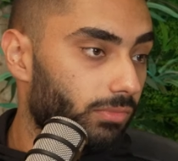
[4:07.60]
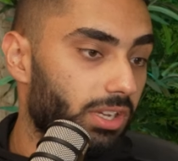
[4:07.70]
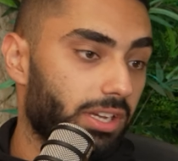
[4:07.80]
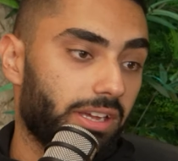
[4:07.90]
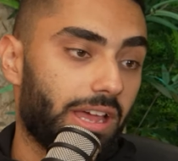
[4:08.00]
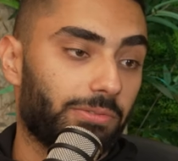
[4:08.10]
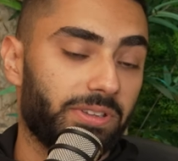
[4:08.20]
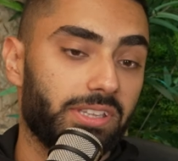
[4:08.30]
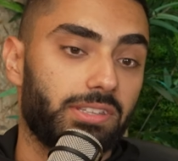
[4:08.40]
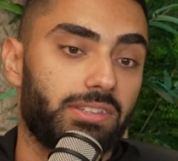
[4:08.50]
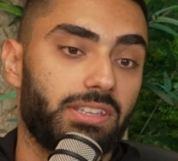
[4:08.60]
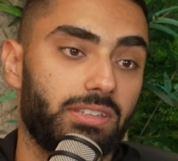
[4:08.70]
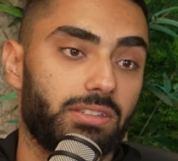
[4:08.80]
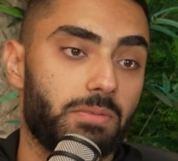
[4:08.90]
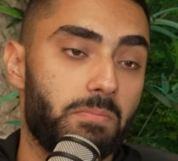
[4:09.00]
Yeah, I think
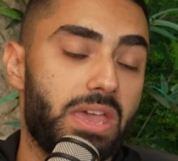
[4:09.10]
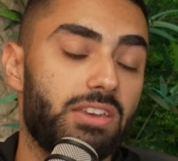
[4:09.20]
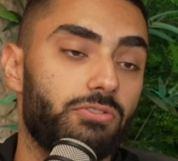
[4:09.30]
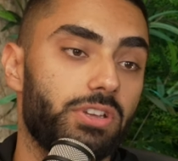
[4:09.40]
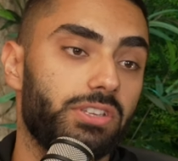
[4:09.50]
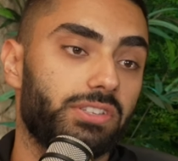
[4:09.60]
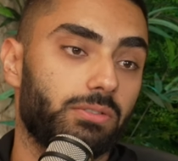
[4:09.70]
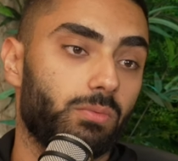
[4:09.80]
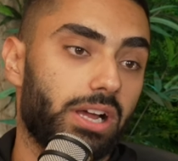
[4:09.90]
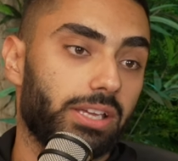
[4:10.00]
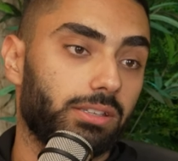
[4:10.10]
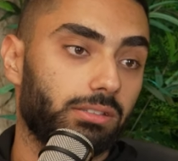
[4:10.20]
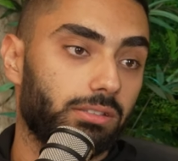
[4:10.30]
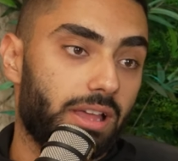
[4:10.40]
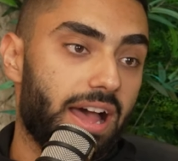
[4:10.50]
the the main reason why
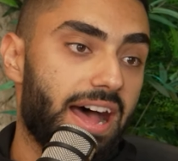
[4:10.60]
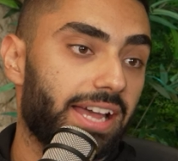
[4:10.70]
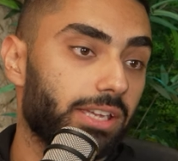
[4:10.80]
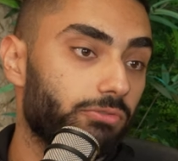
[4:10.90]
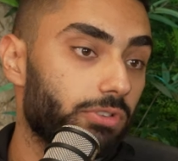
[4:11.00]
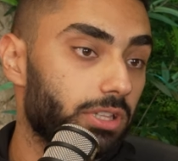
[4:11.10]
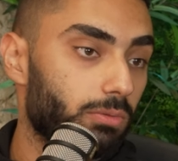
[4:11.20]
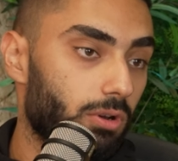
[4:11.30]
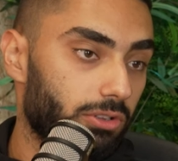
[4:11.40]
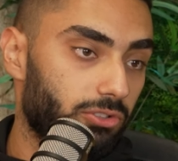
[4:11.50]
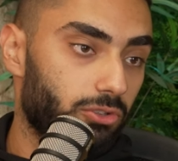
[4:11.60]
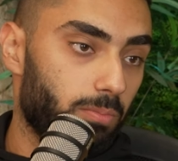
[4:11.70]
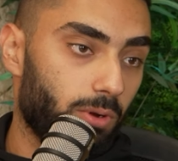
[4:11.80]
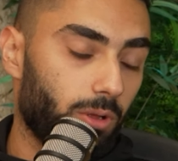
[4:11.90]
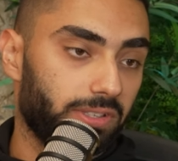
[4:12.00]
I really wanted to do a
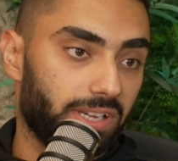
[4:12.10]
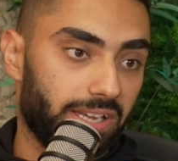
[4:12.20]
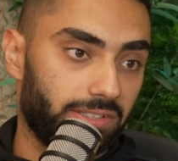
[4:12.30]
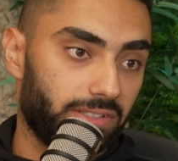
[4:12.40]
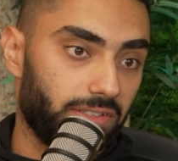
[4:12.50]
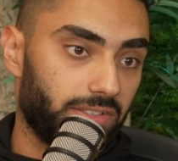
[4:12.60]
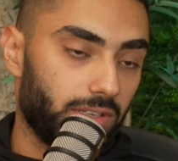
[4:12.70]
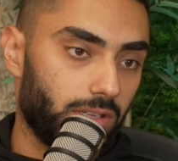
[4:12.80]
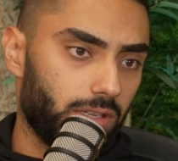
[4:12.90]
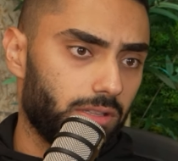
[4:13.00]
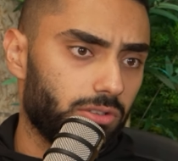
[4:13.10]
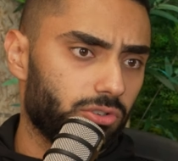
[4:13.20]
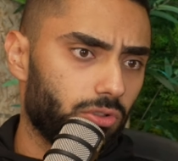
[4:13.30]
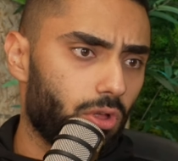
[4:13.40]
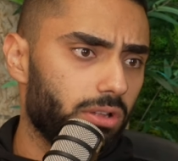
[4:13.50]
podcast is there's
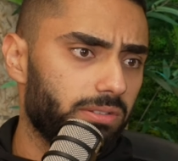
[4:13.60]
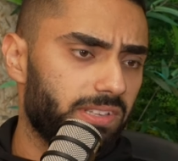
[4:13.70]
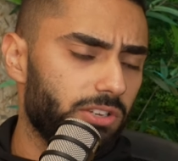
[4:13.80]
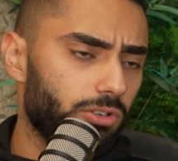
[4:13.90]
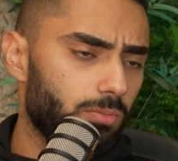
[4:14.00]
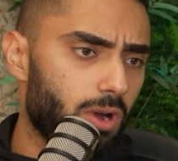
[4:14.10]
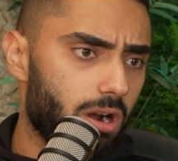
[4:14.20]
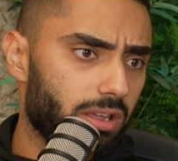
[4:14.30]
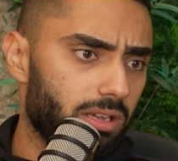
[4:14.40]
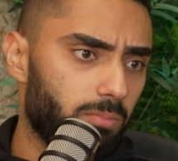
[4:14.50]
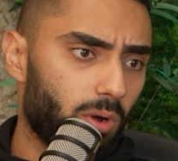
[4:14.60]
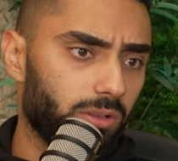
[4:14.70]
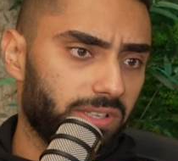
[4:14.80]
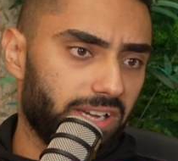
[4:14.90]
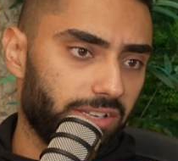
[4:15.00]
a lot of digital marketing
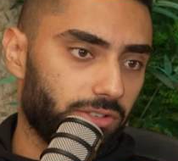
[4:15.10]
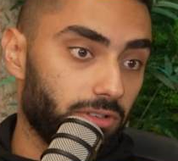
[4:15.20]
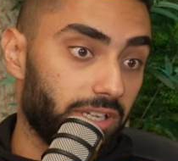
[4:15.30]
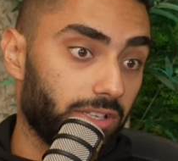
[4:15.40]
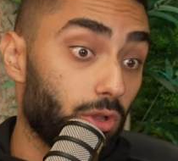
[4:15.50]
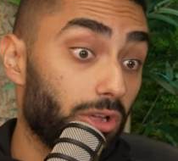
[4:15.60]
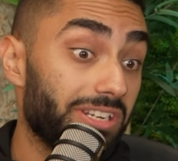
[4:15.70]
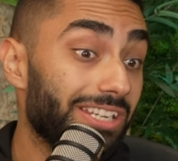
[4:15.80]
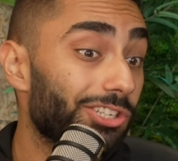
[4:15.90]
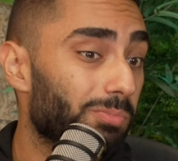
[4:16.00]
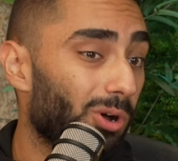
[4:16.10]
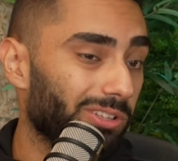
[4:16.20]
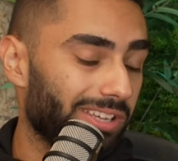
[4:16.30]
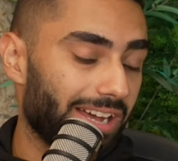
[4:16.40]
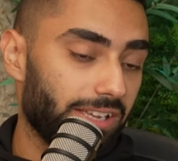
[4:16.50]
podcasts or like a lot of niche
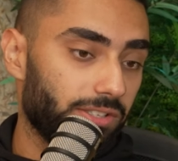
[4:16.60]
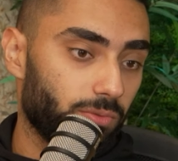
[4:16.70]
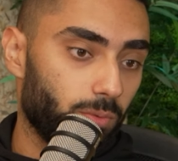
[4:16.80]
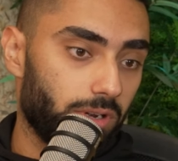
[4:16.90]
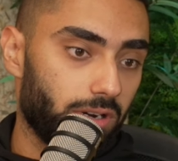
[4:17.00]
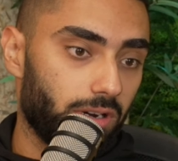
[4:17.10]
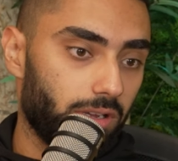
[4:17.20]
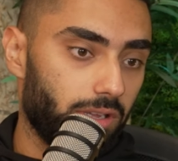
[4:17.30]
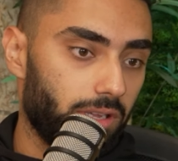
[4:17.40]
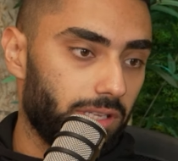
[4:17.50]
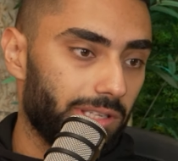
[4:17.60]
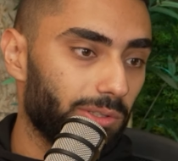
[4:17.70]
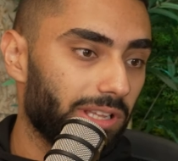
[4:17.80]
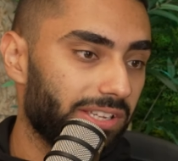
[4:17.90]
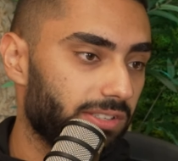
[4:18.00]
podcasts where
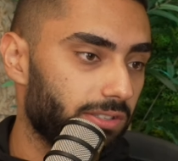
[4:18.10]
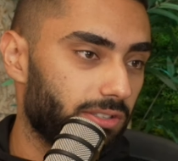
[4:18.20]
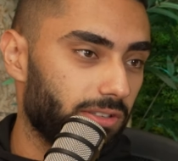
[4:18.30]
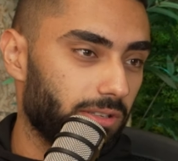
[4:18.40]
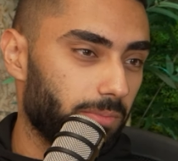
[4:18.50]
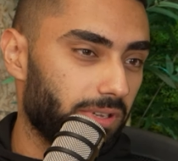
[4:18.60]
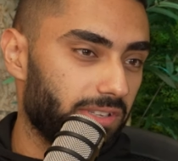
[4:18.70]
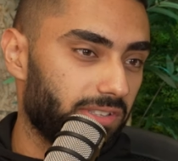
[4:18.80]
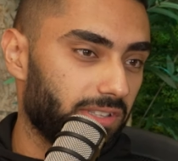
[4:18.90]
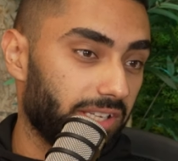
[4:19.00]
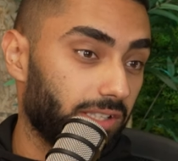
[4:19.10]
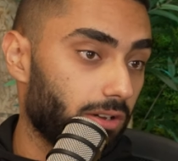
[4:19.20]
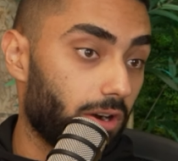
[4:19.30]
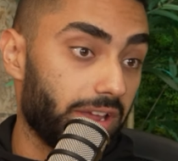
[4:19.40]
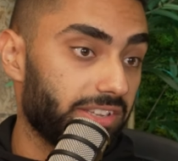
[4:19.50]
you'll listen to them and it's like,
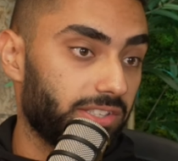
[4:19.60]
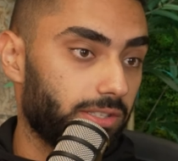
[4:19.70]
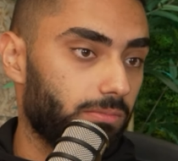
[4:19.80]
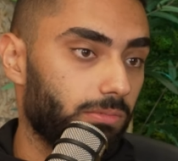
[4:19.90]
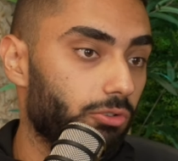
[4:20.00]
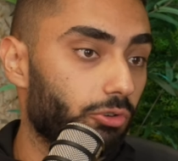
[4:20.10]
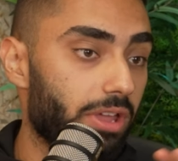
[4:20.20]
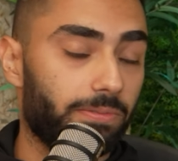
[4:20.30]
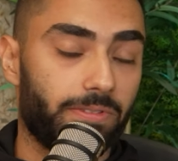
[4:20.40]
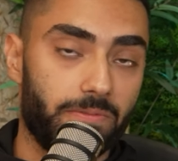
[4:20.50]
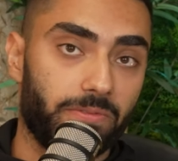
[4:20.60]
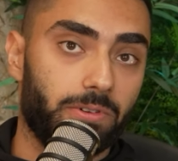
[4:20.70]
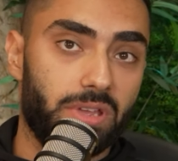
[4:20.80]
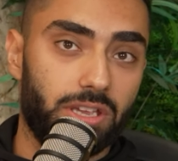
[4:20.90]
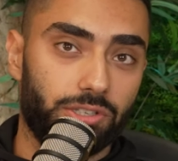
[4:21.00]
all right, it's great for
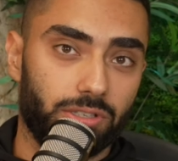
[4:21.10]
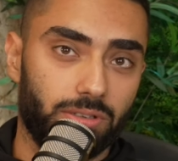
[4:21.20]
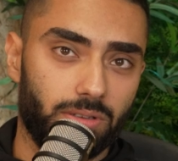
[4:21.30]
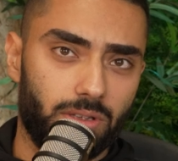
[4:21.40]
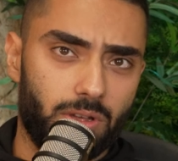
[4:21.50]
information,